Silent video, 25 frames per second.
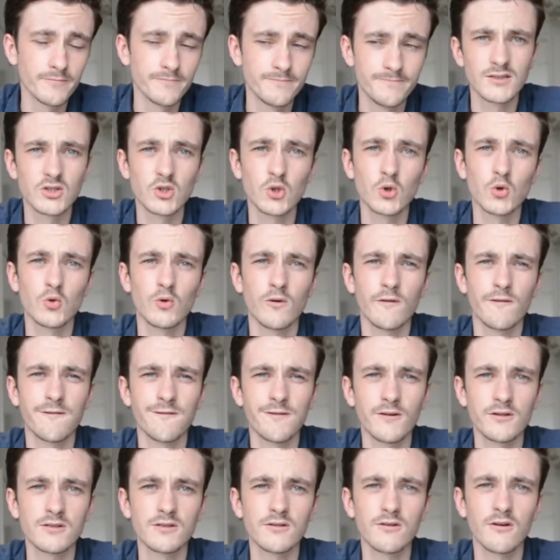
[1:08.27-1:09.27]
So
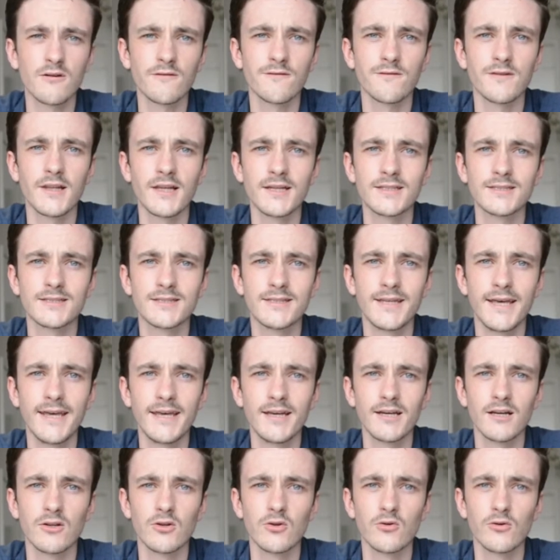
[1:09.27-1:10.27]
first off, let's
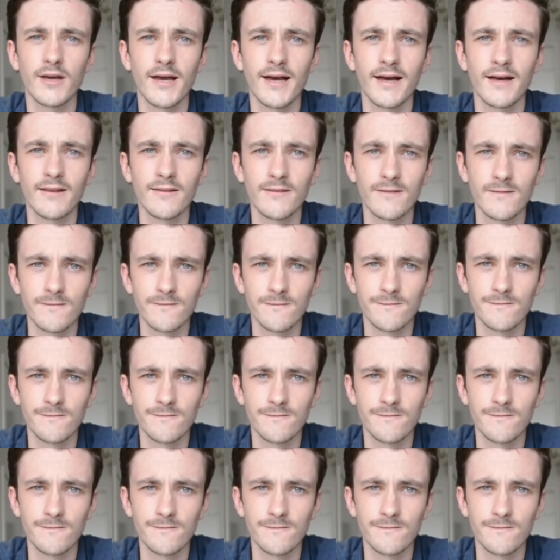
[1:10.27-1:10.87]
take a look at the